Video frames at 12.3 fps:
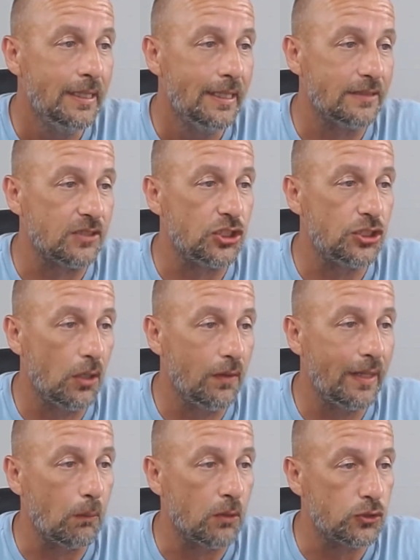It's a show
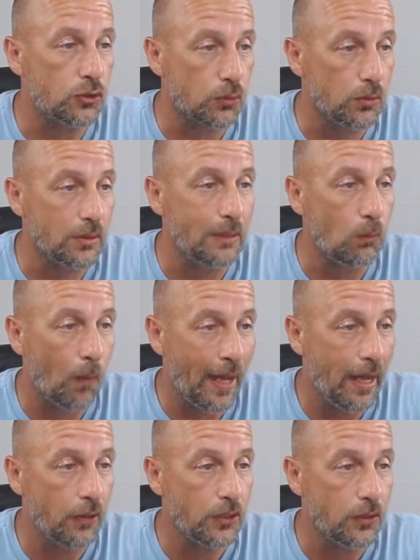that will truly
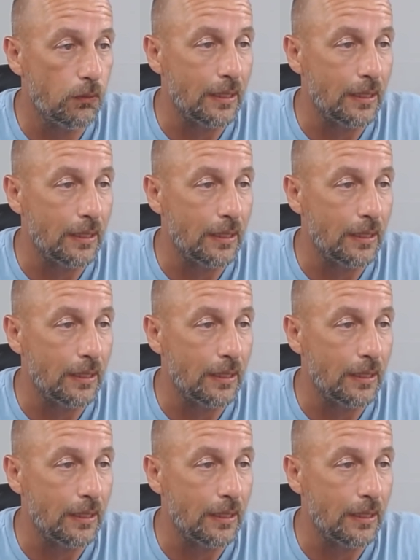wow you